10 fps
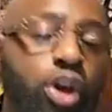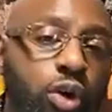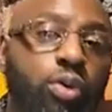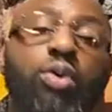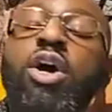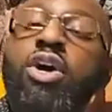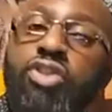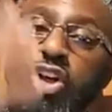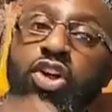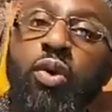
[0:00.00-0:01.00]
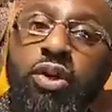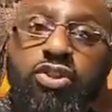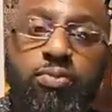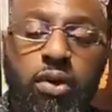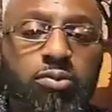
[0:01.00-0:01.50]
to the
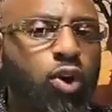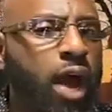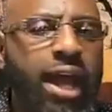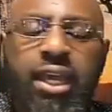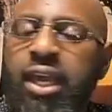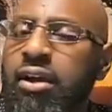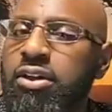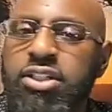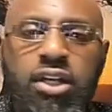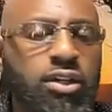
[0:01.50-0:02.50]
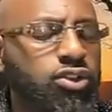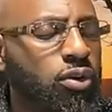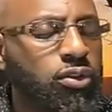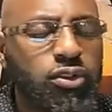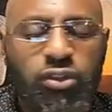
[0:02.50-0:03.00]
U.S. Supreme Court. I guarantee it's
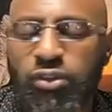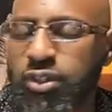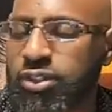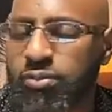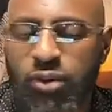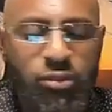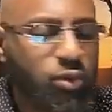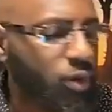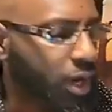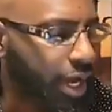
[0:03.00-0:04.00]
going to the U.S. Supreme Court.